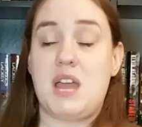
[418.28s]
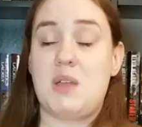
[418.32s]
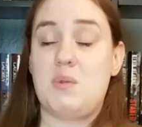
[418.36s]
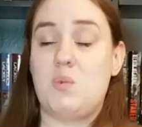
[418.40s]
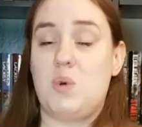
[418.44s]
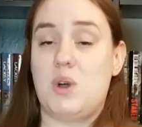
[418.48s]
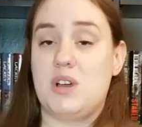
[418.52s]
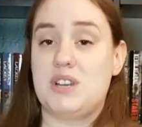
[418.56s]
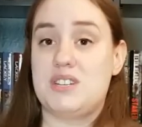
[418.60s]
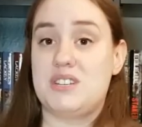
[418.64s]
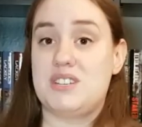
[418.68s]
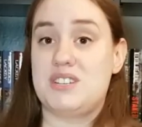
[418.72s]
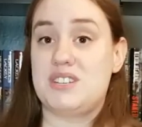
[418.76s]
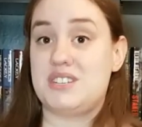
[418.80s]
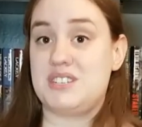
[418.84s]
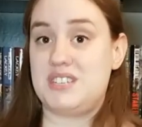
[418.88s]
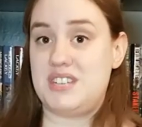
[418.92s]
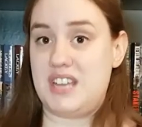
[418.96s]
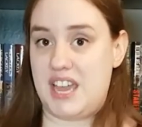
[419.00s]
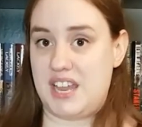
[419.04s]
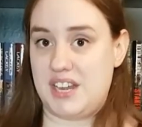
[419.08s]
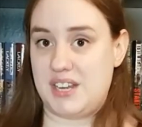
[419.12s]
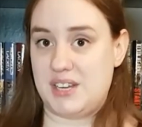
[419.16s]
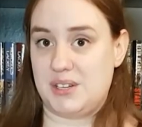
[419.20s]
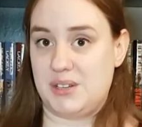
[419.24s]
I want a
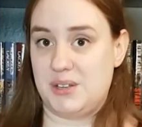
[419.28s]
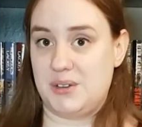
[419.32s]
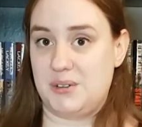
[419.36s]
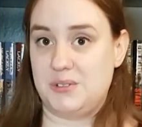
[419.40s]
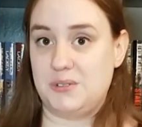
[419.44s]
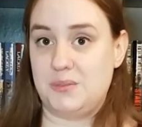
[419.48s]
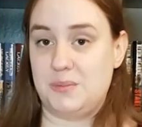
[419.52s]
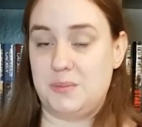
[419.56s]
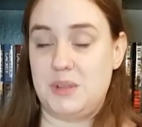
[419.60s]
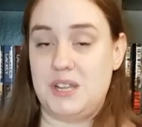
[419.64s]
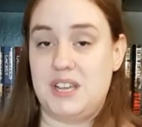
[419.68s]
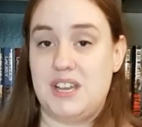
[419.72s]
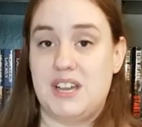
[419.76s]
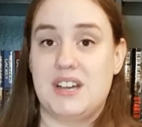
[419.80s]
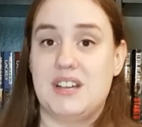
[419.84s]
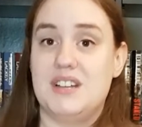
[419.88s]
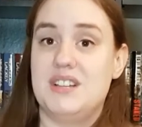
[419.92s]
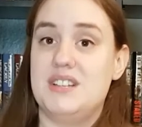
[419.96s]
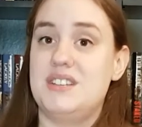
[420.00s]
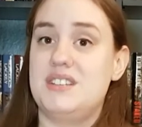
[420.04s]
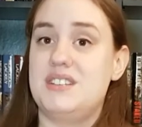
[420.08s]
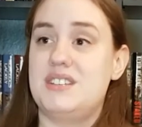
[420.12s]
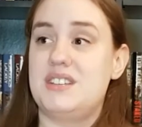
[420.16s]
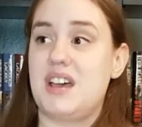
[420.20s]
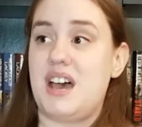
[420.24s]
standalone
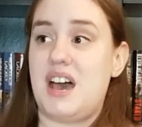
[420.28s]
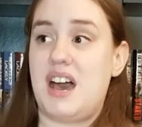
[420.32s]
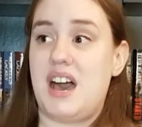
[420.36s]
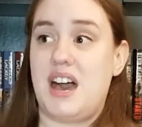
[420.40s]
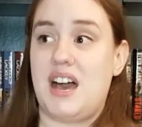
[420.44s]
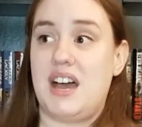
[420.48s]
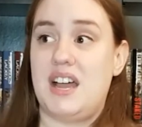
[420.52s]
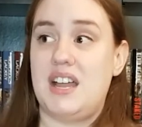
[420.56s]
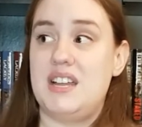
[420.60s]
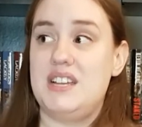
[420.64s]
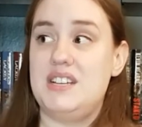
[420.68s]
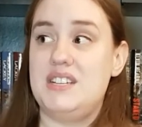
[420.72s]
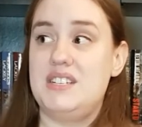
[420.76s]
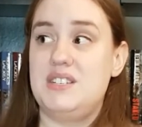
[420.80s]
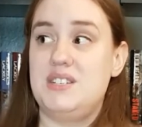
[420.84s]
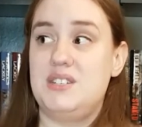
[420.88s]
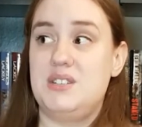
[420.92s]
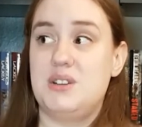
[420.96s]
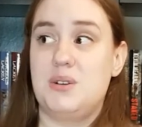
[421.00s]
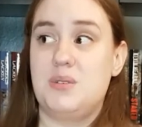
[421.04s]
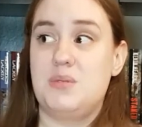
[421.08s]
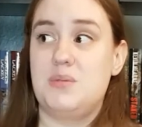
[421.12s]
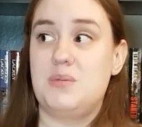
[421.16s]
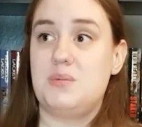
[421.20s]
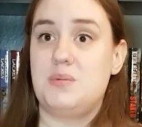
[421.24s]
because I
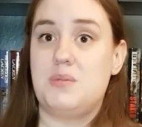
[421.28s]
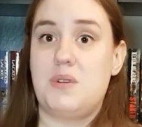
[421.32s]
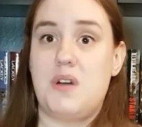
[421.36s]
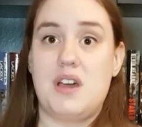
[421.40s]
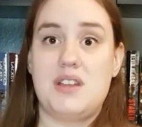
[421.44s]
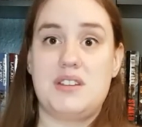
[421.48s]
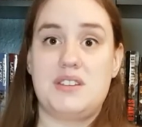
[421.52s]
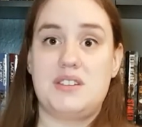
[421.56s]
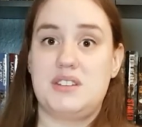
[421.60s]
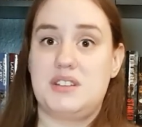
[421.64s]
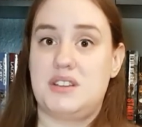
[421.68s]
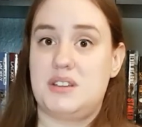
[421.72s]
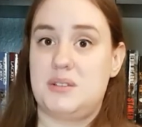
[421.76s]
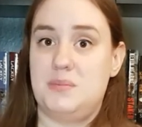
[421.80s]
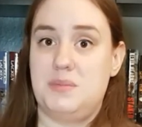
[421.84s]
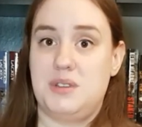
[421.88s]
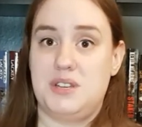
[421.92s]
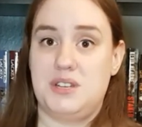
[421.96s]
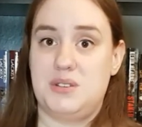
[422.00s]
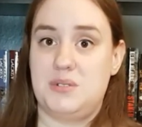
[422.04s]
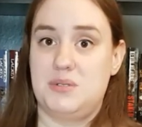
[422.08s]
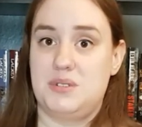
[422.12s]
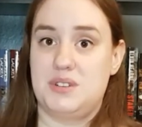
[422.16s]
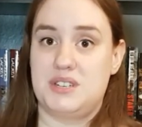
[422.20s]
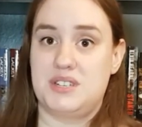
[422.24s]
don't want to
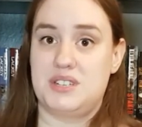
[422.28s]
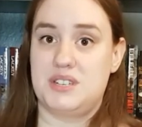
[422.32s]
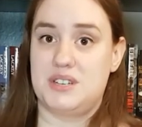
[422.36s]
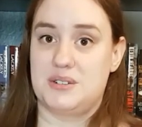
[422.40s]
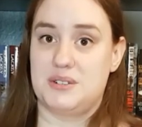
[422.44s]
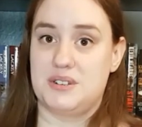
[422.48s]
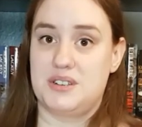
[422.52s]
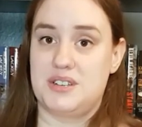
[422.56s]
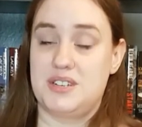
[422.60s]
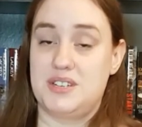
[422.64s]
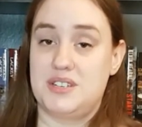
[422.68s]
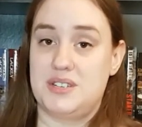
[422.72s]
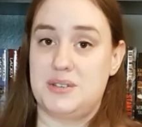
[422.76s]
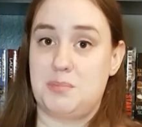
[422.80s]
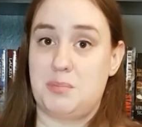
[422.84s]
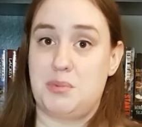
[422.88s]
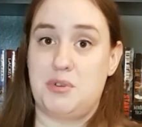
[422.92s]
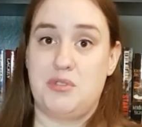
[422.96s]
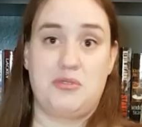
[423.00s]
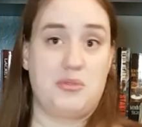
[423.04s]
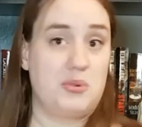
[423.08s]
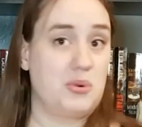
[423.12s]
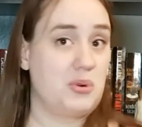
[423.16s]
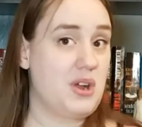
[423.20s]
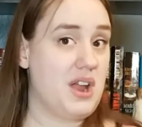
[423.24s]
commit to a series
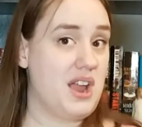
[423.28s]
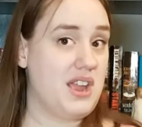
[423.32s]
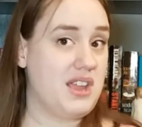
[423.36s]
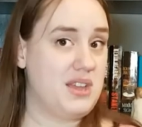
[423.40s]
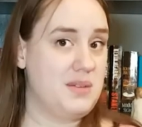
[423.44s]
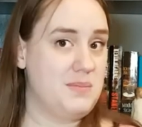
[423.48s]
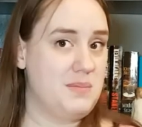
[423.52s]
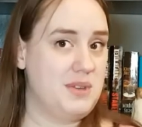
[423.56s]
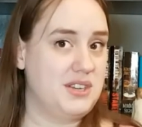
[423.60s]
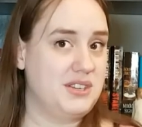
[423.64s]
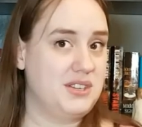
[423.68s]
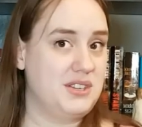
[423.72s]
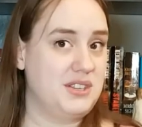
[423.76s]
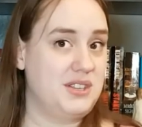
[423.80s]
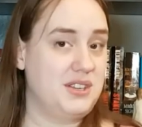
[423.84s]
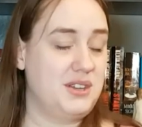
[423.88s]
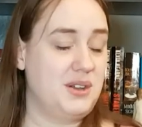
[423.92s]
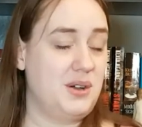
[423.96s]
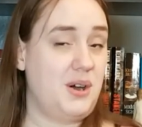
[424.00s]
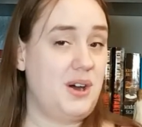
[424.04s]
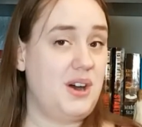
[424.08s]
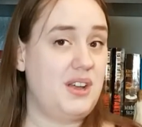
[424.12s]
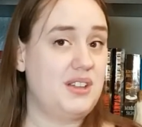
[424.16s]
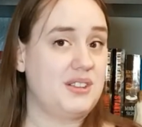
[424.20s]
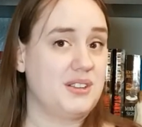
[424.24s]
before I commit to the
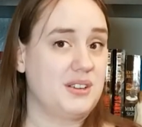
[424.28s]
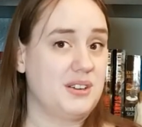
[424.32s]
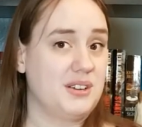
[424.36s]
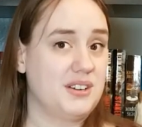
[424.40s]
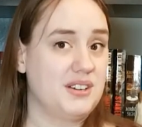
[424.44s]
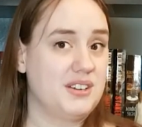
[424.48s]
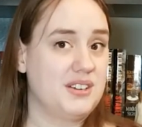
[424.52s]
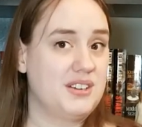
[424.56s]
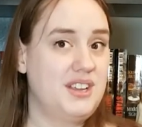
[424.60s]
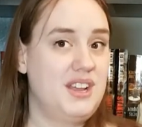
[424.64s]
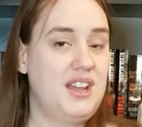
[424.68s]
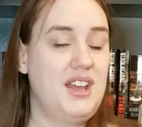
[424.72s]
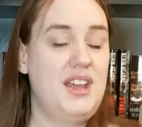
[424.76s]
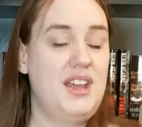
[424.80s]
author.